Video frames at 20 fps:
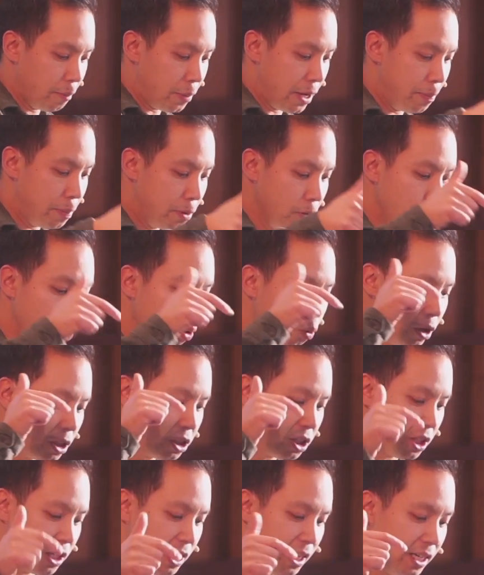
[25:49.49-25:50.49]
People who
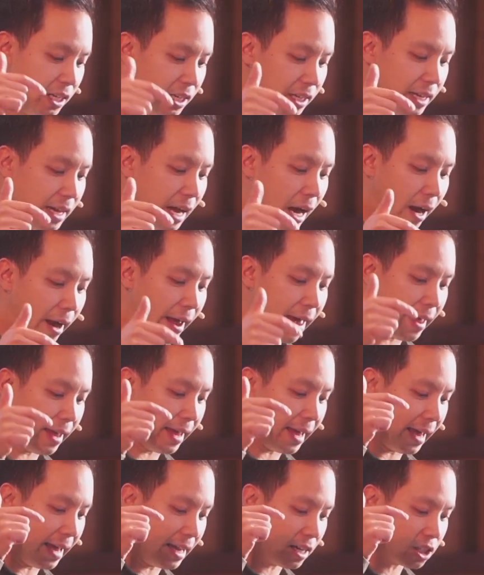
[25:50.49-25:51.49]
routinely are
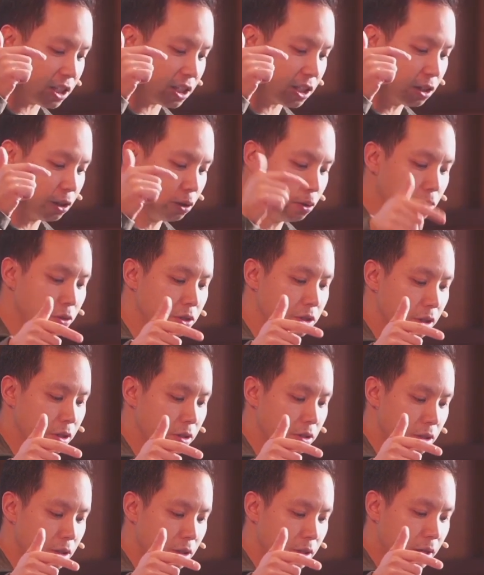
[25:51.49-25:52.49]

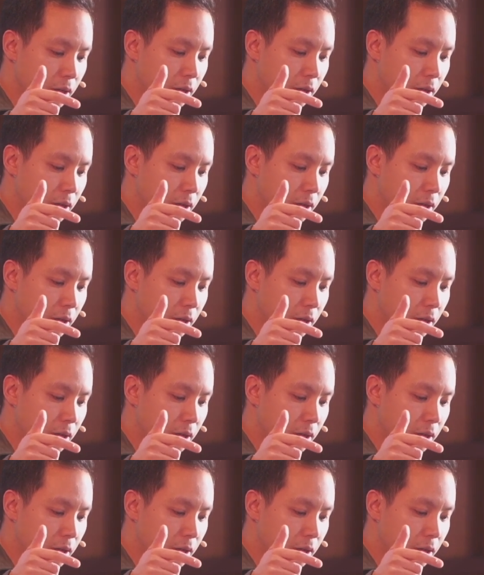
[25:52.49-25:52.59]
excluded